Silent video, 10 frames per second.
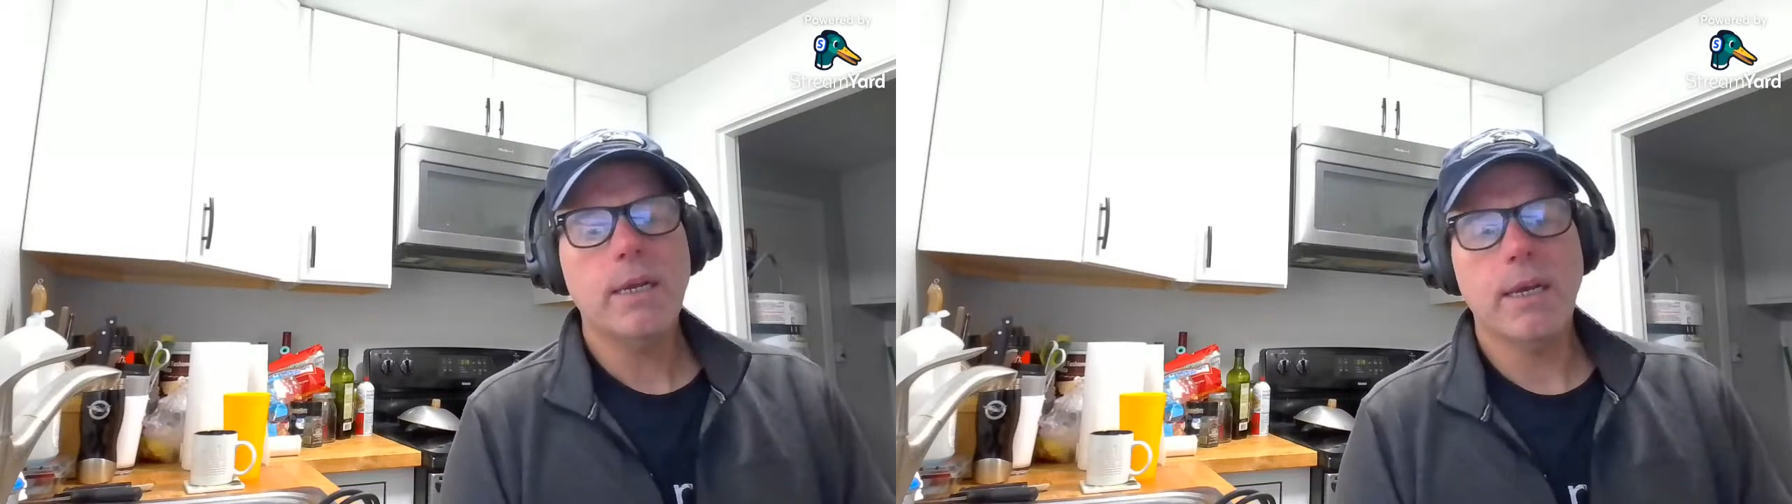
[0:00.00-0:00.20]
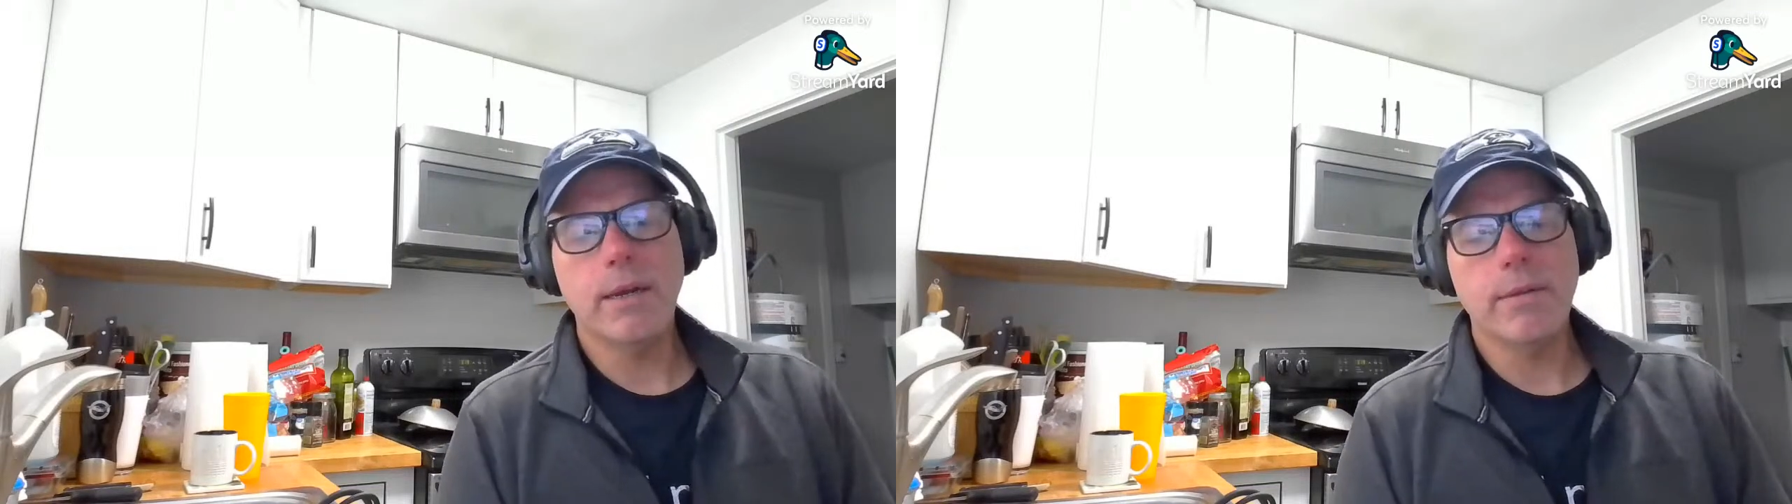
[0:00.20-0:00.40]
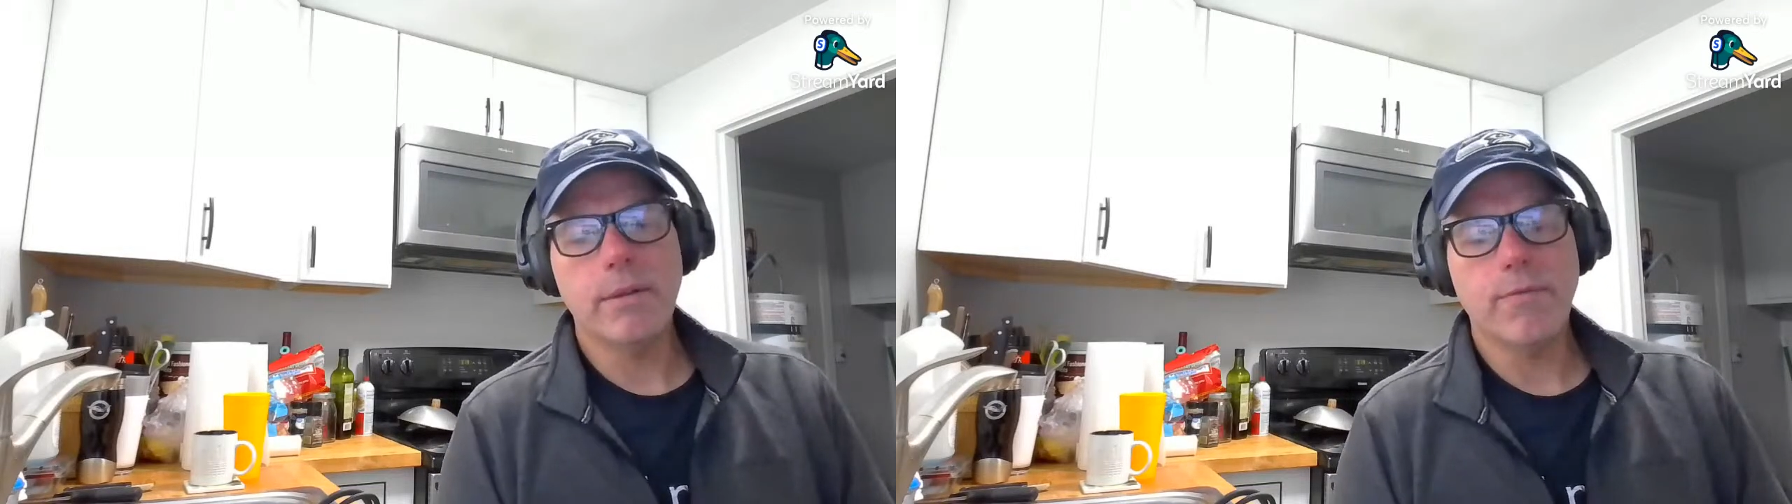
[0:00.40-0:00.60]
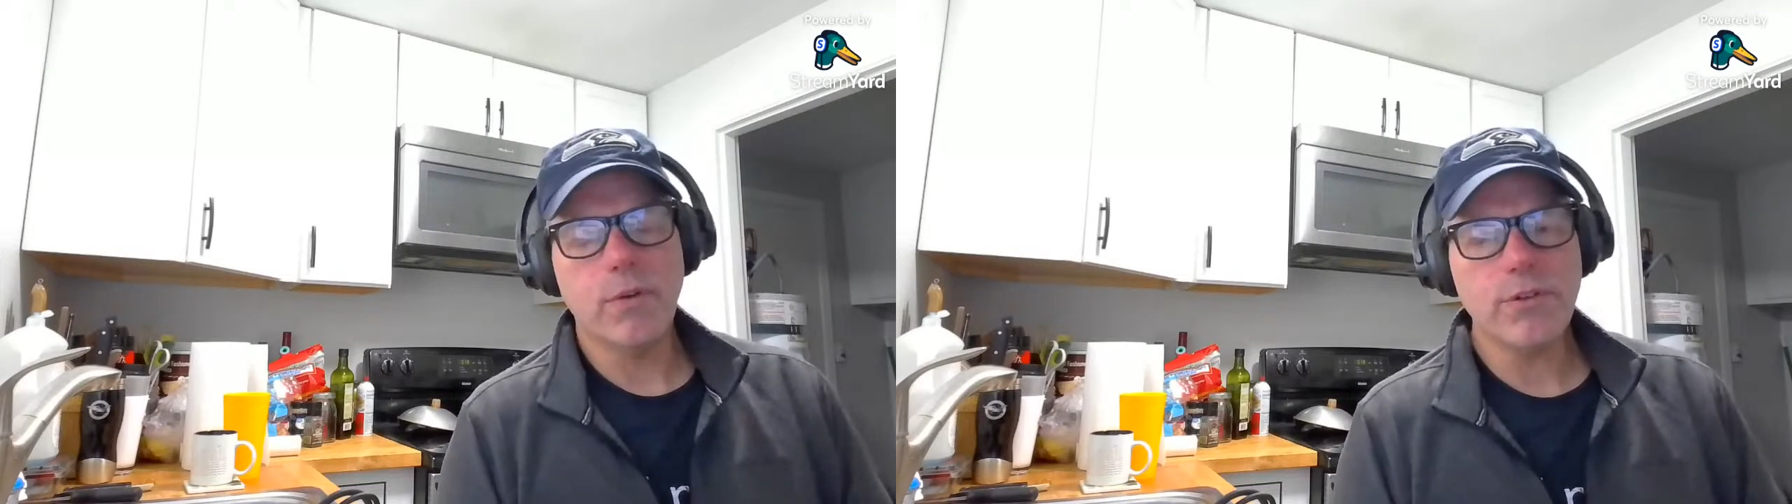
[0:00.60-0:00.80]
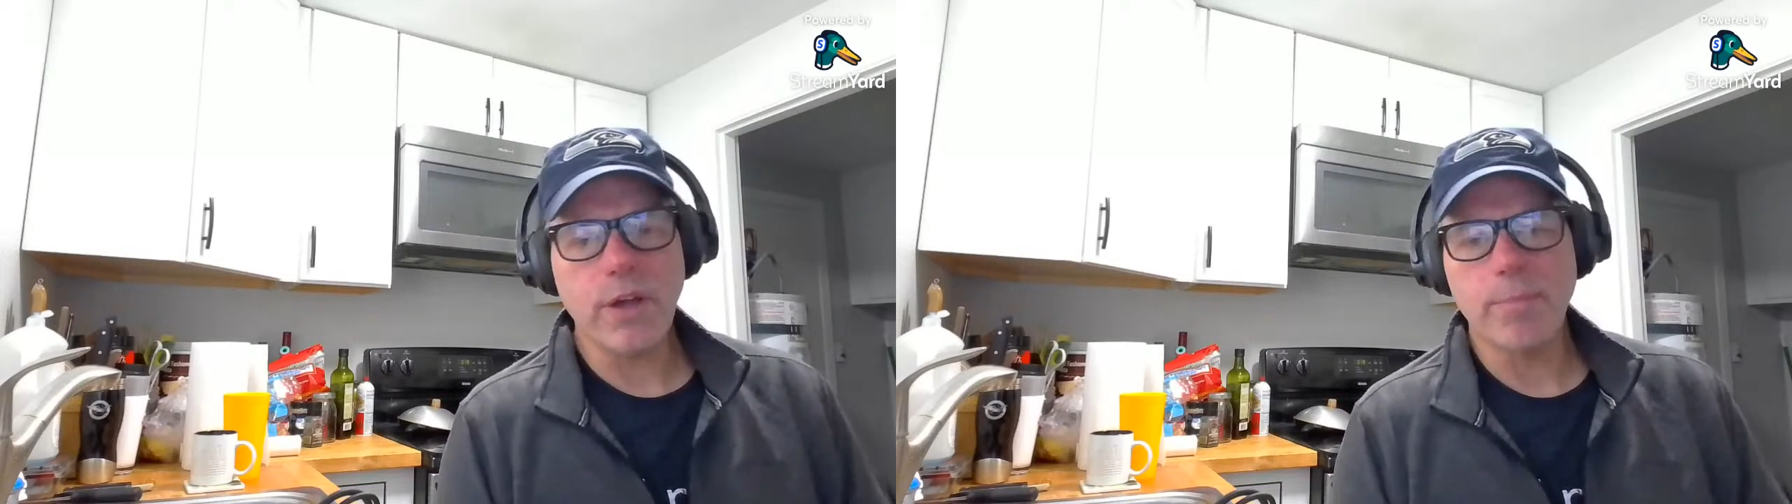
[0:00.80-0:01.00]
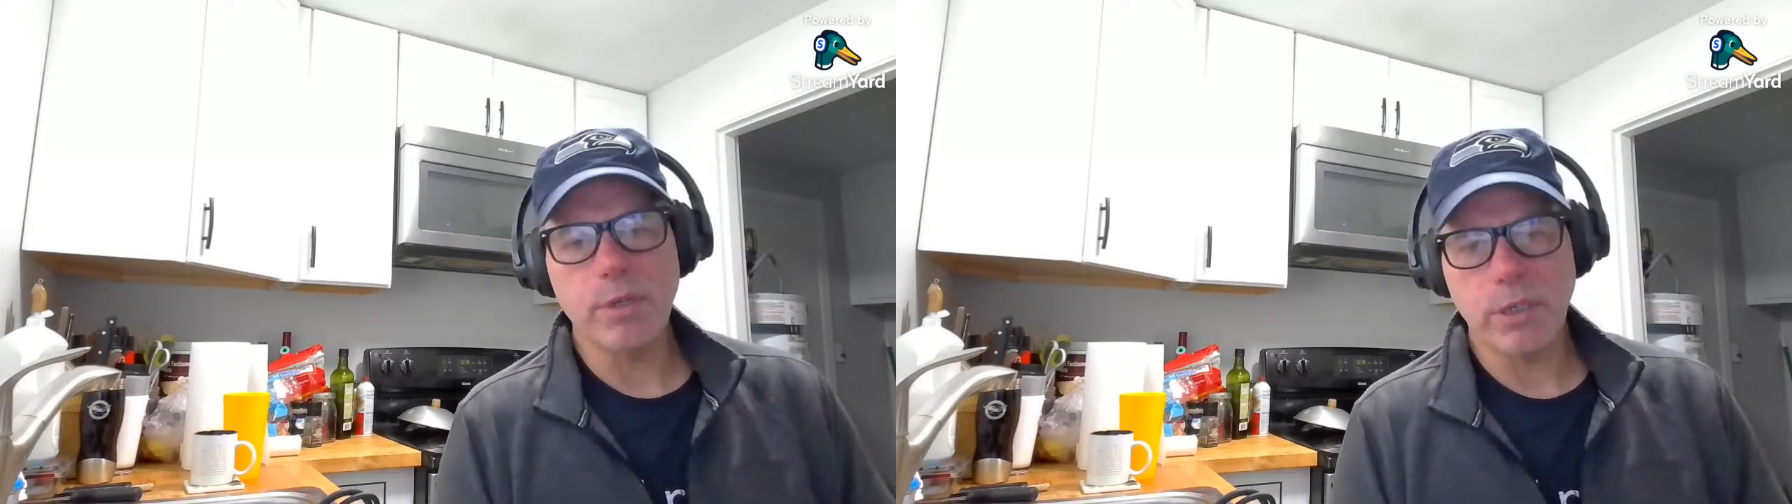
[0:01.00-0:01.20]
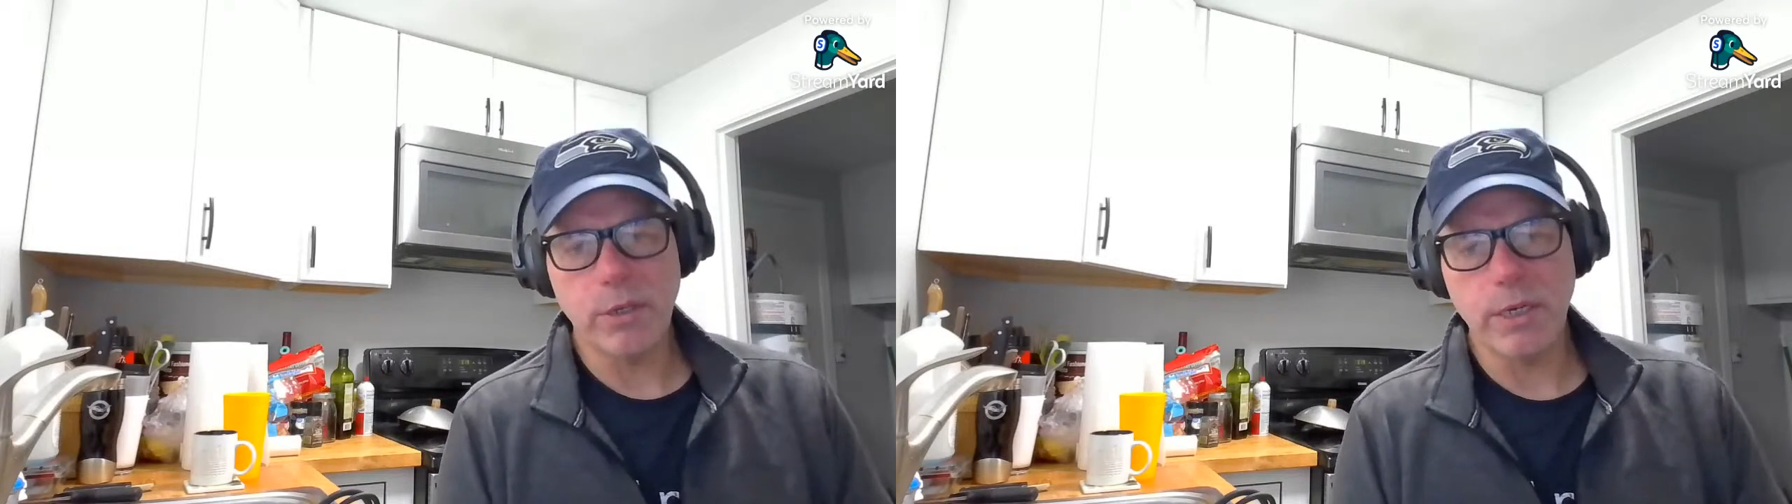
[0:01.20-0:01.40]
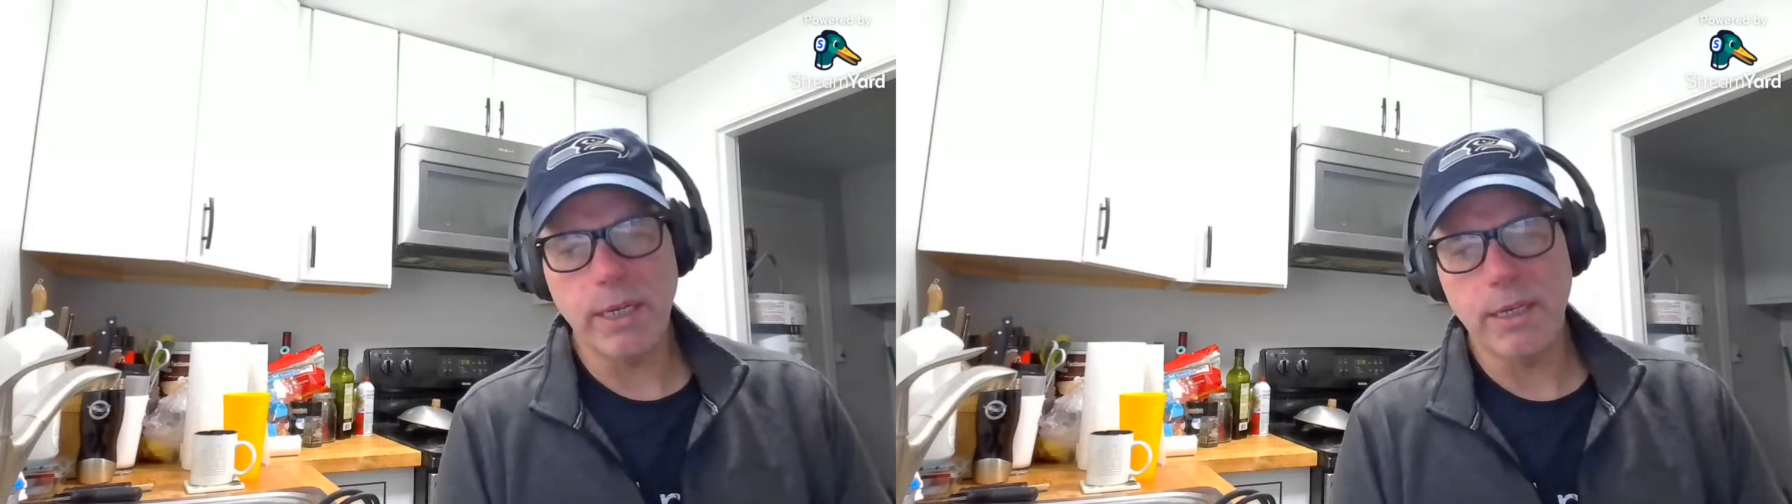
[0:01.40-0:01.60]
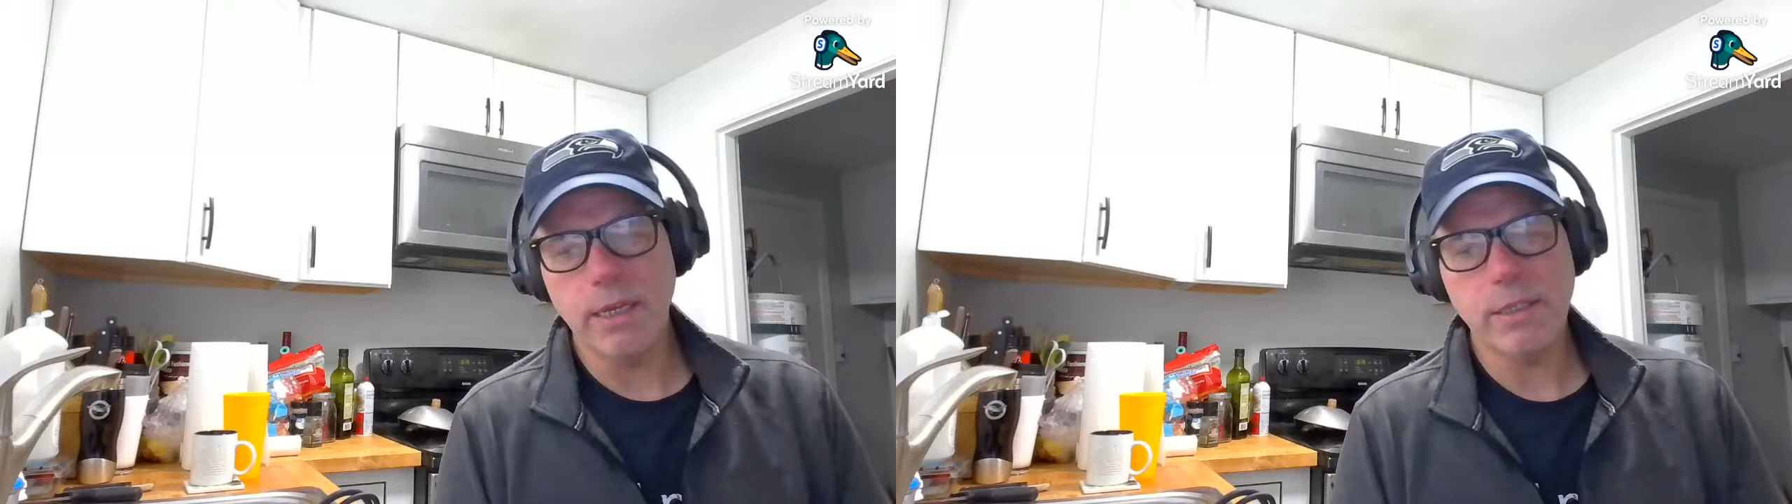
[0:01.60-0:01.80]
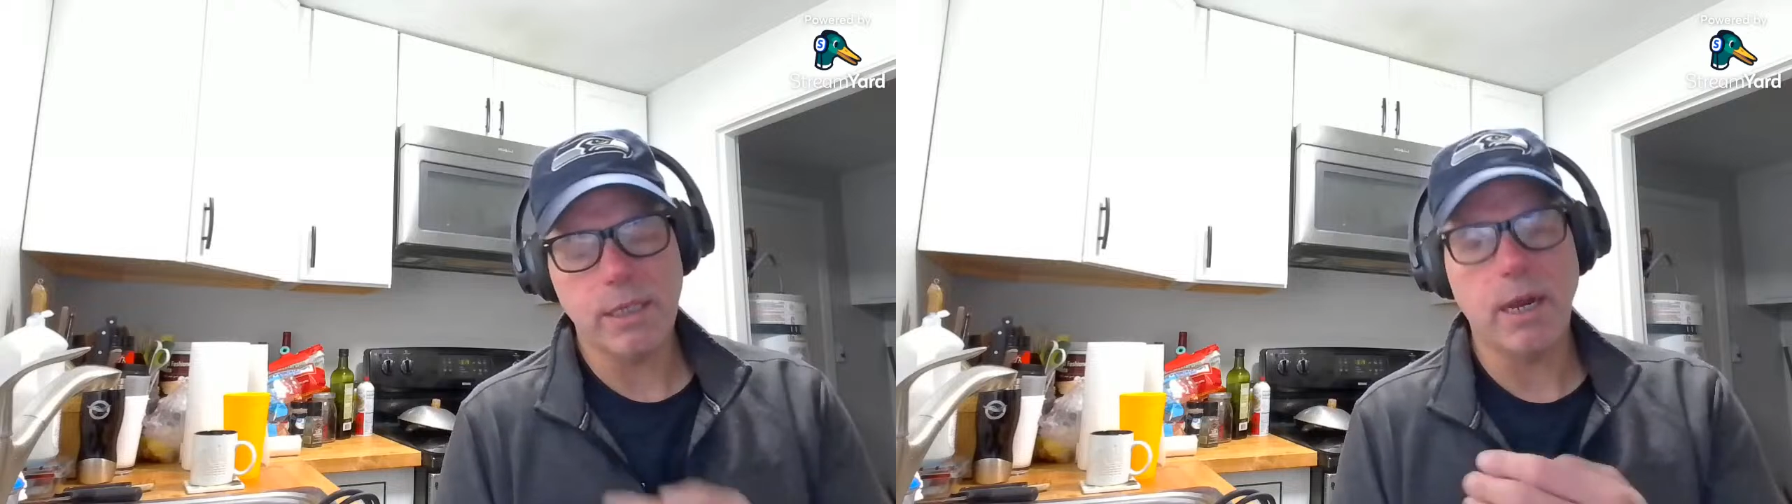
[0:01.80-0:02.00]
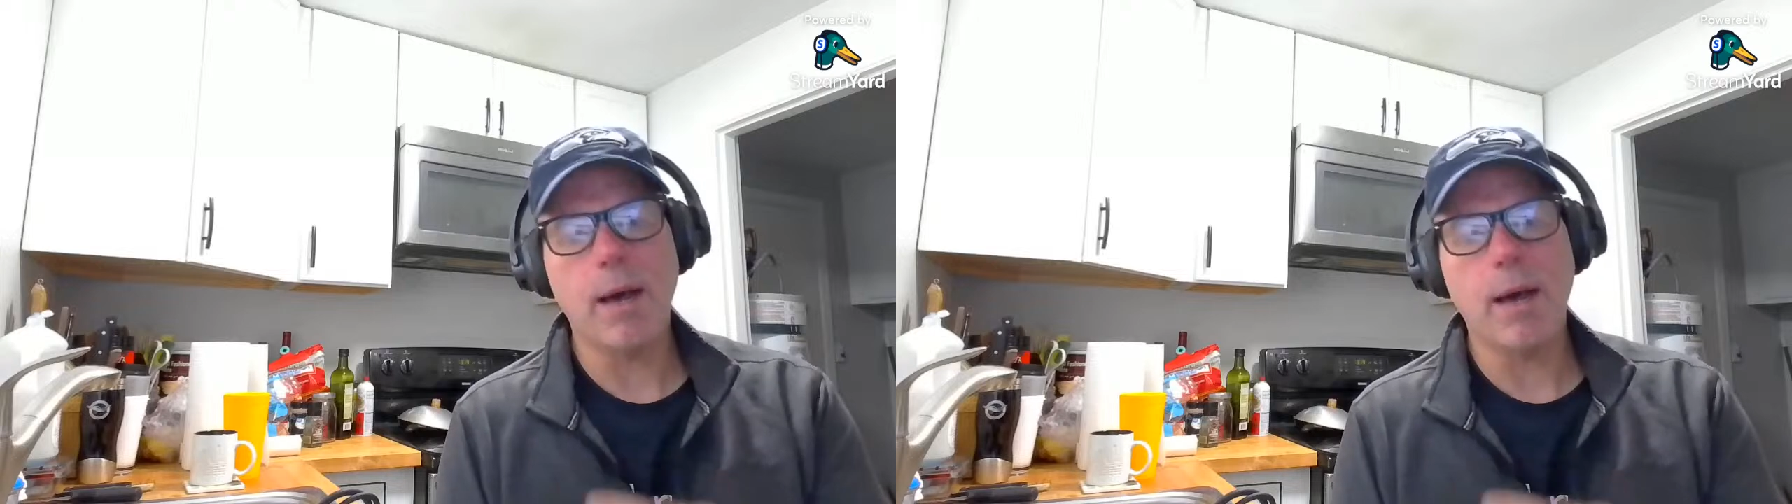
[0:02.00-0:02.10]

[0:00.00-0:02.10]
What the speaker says: And the first opportunity is an